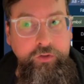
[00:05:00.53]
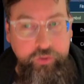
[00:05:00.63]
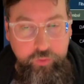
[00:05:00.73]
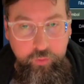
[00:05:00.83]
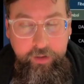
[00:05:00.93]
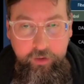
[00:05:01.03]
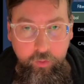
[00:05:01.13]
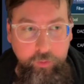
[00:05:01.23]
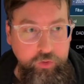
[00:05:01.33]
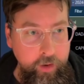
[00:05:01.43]
do
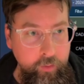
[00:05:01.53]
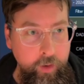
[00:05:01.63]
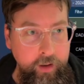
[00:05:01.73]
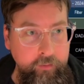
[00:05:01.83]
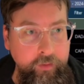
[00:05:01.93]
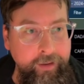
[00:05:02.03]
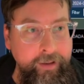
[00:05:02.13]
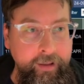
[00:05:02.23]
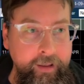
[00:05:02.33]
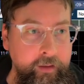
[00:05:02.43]
here with TradeWave
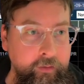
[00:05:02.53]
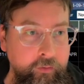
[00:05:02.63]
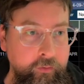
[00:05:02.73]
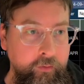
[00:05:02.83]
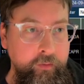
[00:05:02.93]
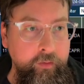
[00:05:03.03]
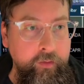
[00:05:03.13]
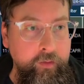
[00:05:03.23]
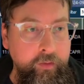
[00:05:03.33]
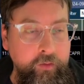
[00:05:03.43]
is
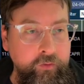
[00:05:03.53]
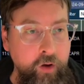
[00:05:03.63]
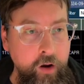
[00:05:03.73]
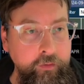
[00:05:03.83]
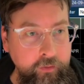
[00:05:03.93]
the stock